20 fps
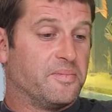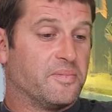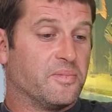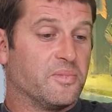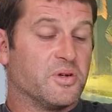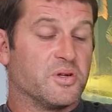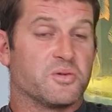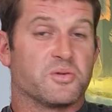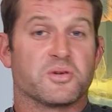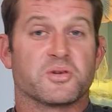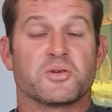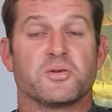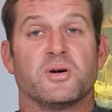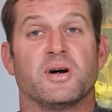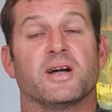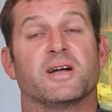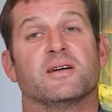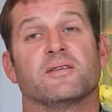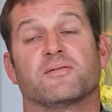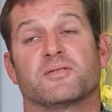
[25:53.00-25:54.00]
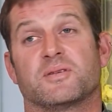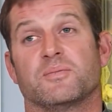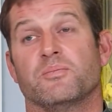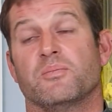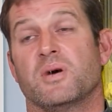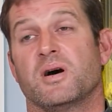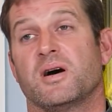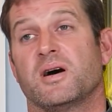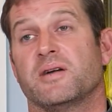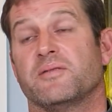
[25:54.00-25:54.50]
Which was great. It was
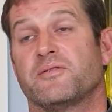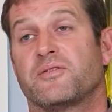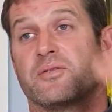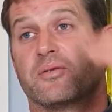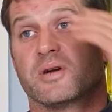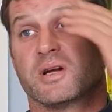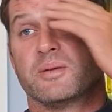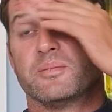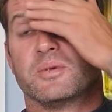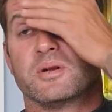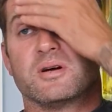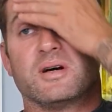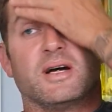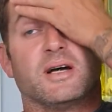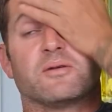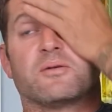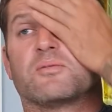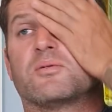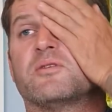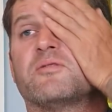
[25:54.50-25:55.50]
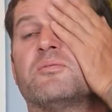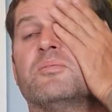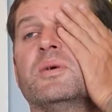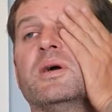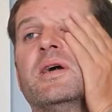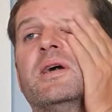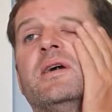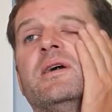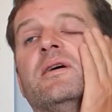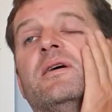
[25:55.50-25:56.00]
Martin Freeman I had with
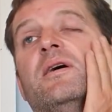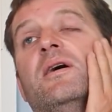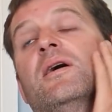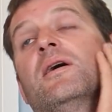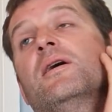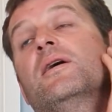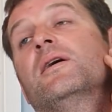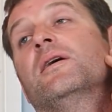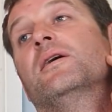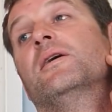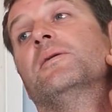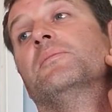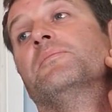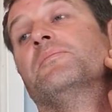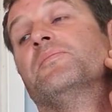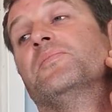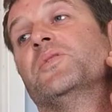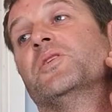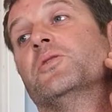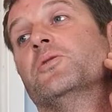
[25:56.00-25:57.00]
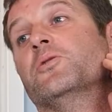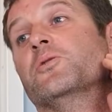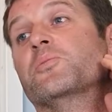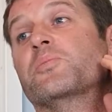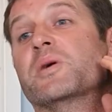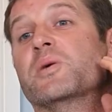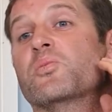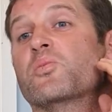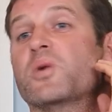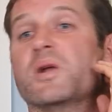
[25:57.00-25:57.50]
me, who'd
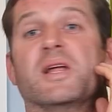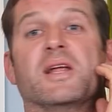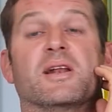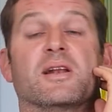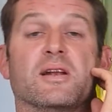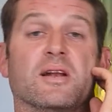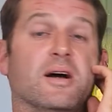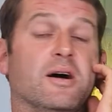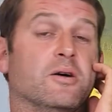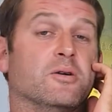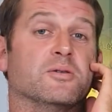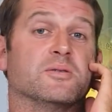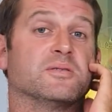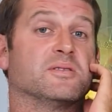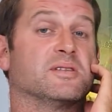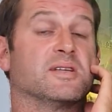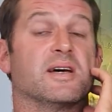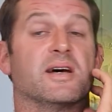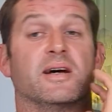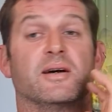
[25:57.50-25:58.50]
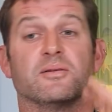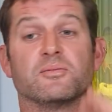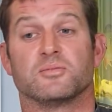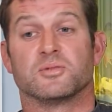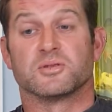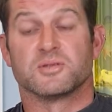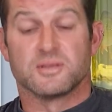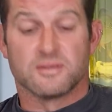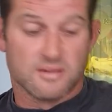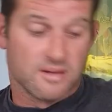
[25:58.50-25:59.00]
been winning loads there.
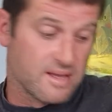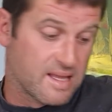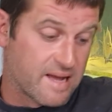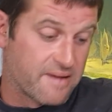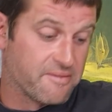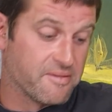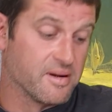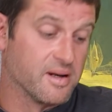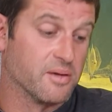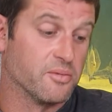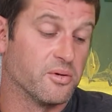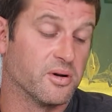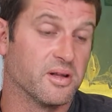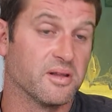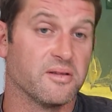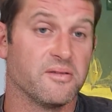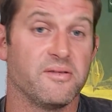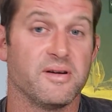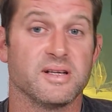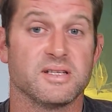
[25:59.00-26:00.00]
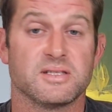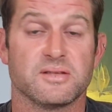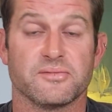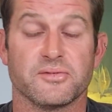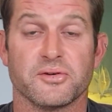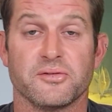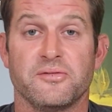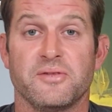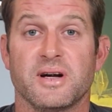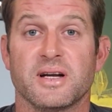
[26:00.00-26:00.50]
Was definitely one of the
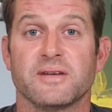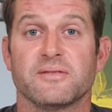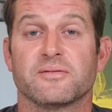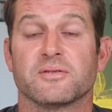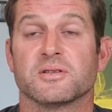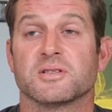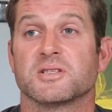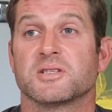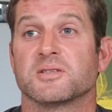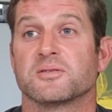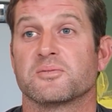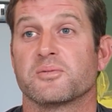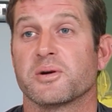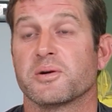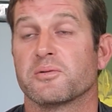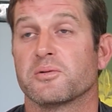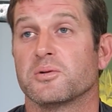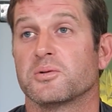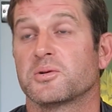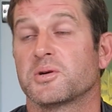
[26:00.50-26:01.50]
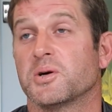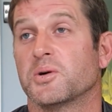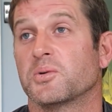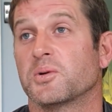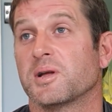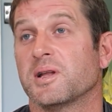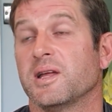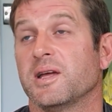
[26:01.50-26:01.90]
festival favourites, as we were all calling